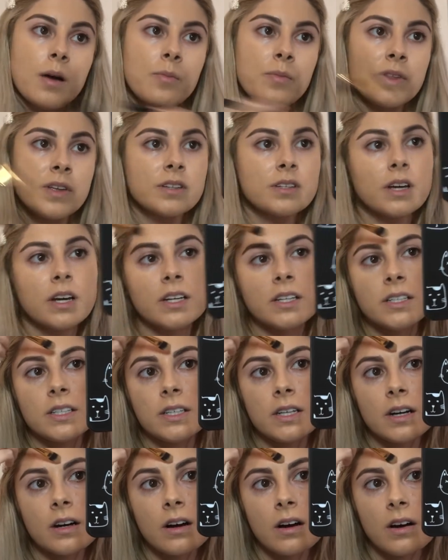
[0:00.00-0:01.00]
This
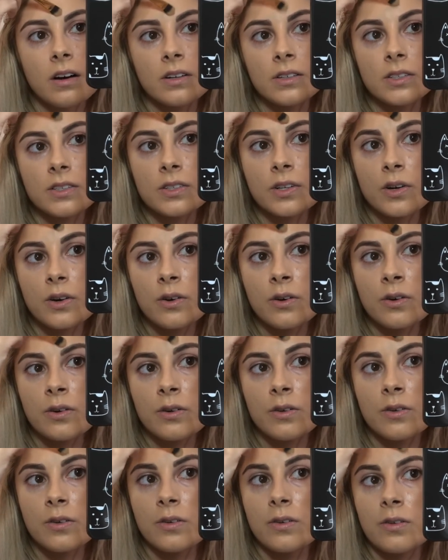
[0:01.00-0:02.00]
idea also
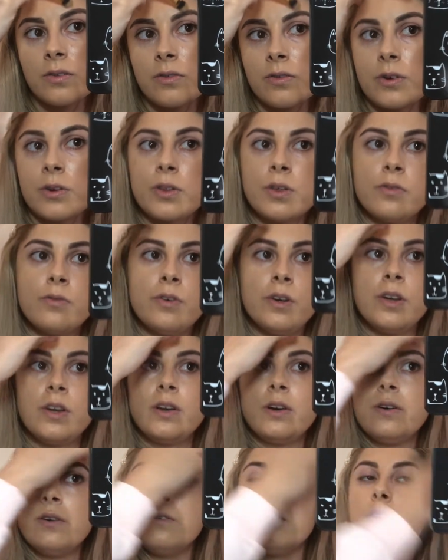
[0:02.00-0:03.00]
for the
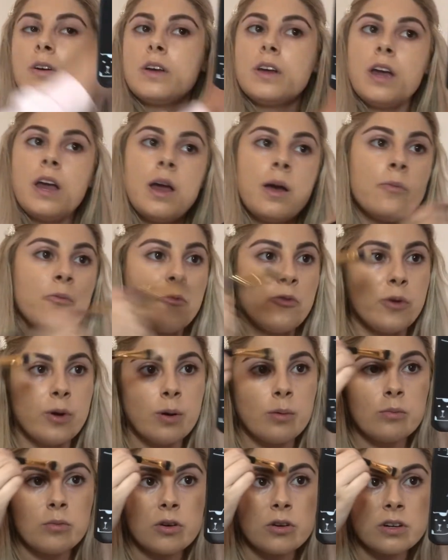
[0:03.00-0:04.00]
video came
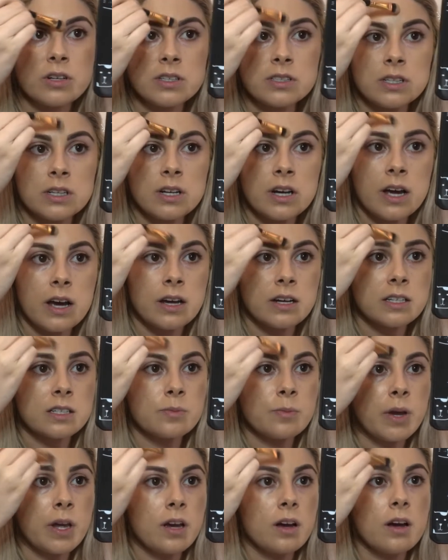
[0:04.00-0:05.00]
from Christina
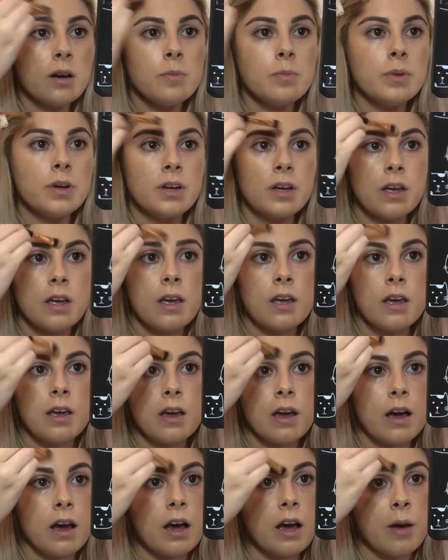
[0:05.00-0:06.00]
X Makeup,
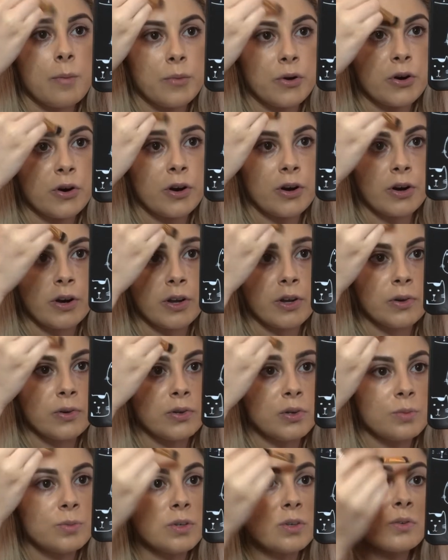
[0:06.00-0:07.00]
her
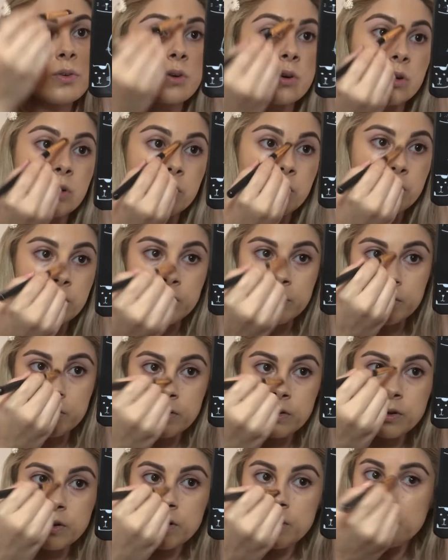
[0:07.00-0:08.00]
YouTube tutorial
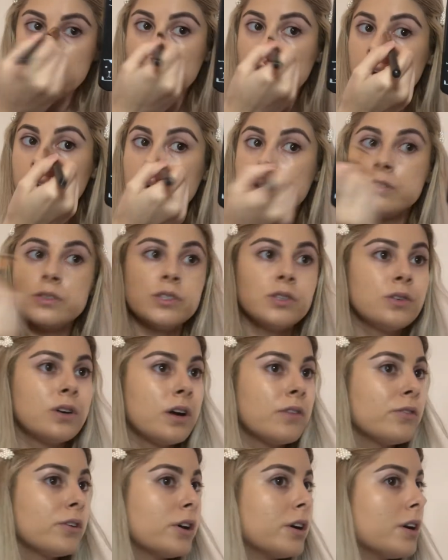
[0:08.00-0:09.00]
on how to
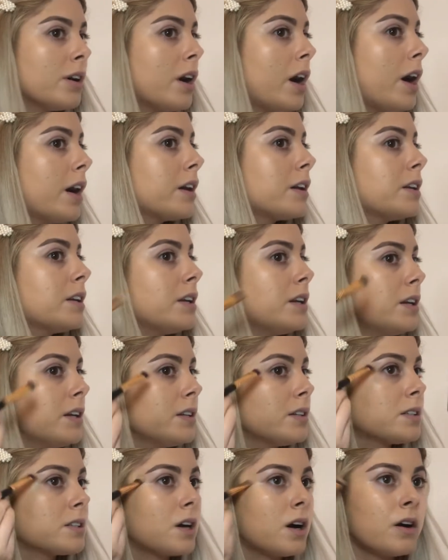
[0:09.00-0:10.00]
cover her
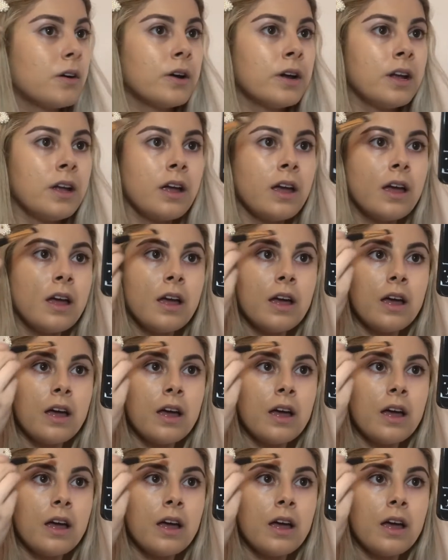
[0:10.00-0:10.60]
acne scarring.